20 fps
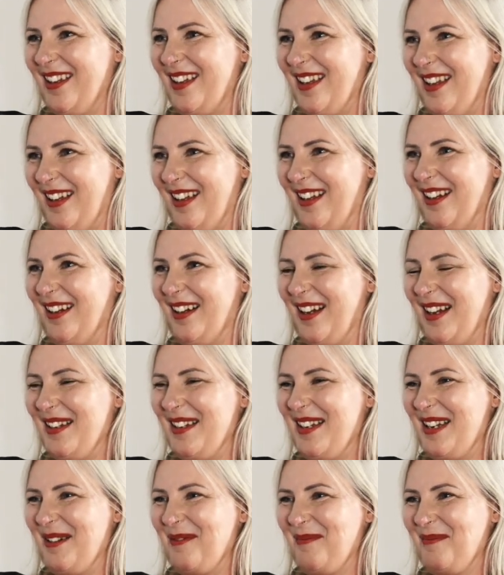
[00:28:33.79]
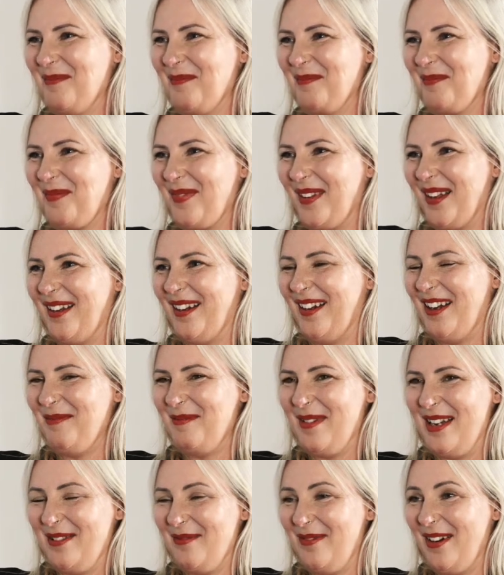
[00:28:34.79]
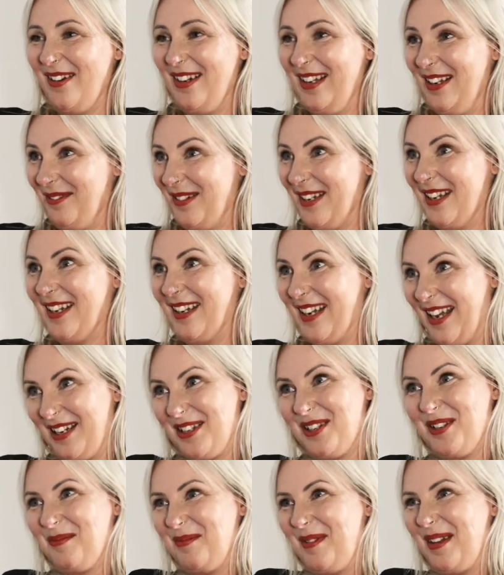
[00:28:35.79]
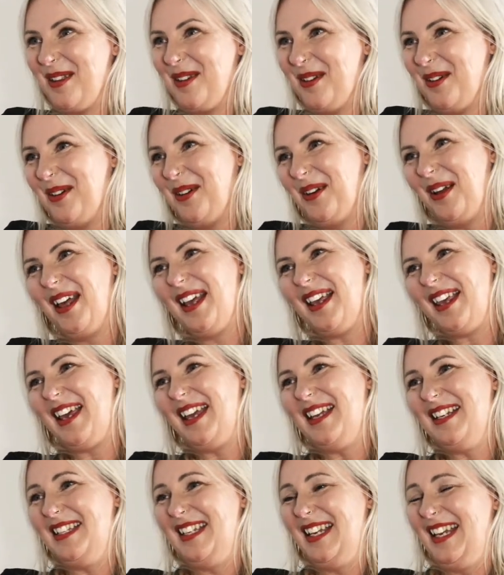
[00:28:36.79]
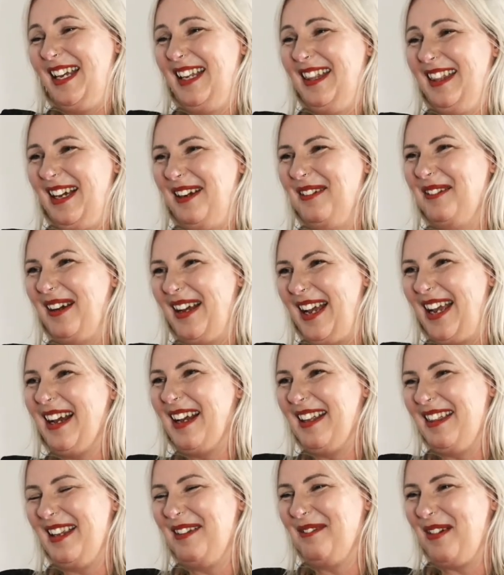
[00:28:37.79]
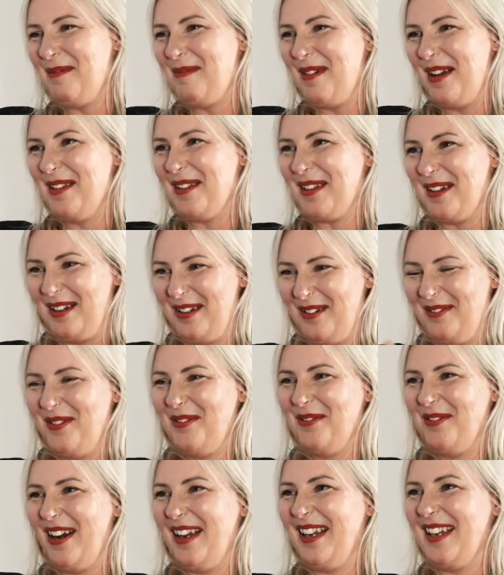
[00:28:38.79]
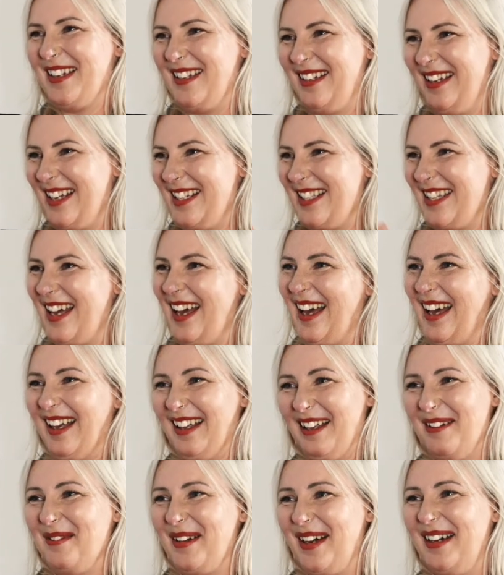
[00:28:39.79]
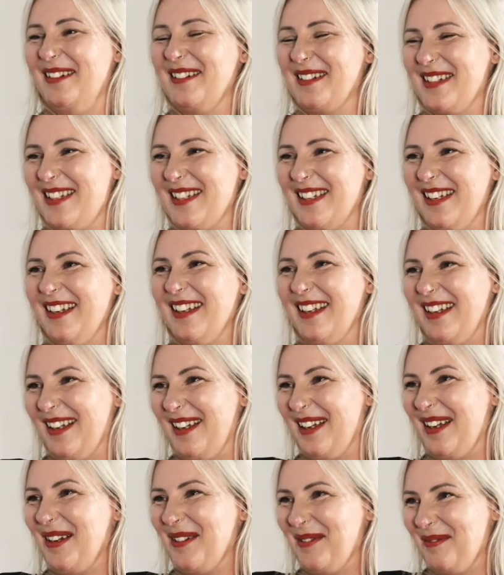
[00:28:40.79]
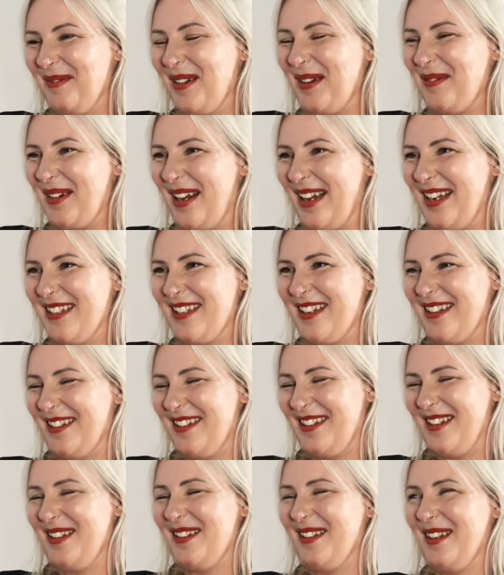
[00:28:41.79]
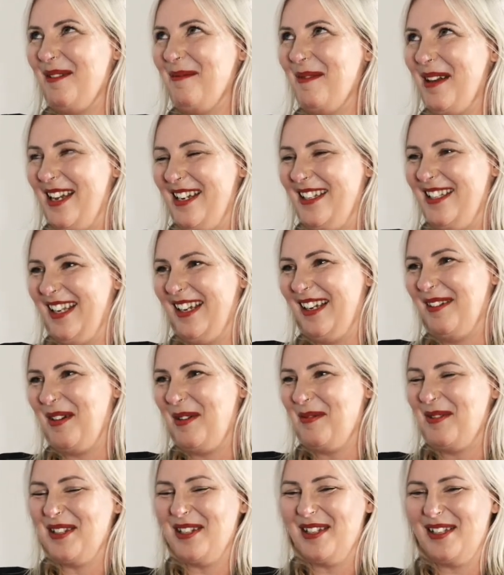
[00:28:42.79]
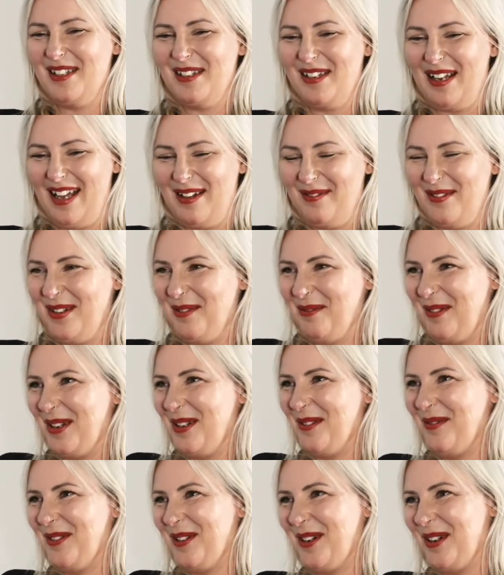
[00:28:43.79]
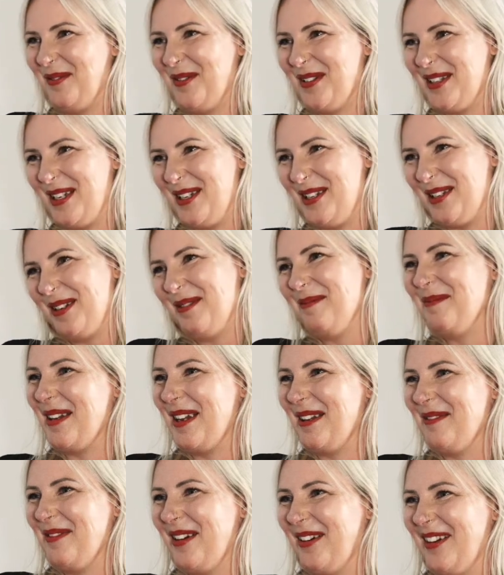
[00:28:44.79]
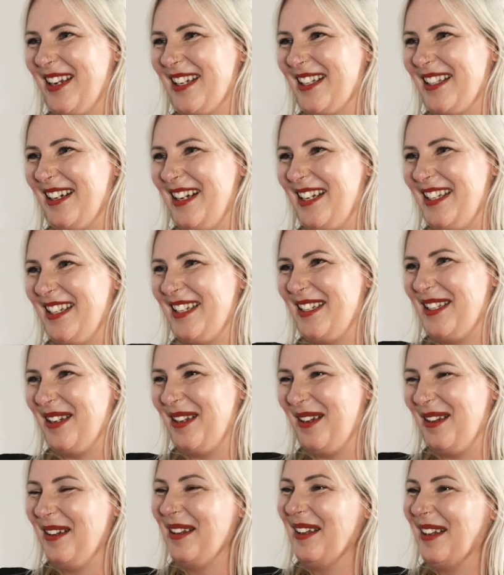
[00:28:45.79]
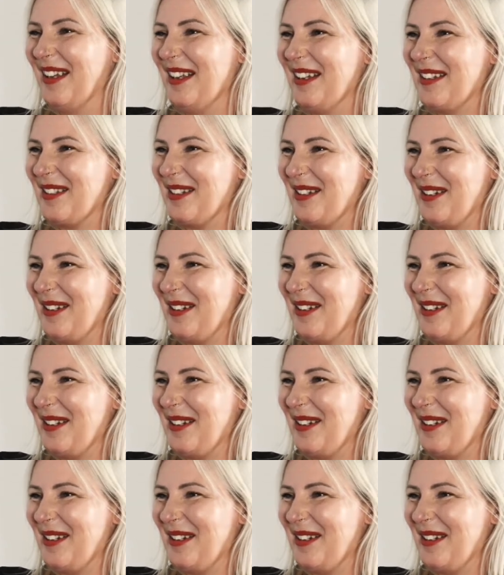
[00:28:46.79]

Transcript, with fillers: Yeah, I um, I've made a very lovely connection with your Katie. In that way, I think we both She's kind of great. recognise that about yes. um, about each other. She's amazing, and we were yes, just having is. a wonderful conversation and being very excited to,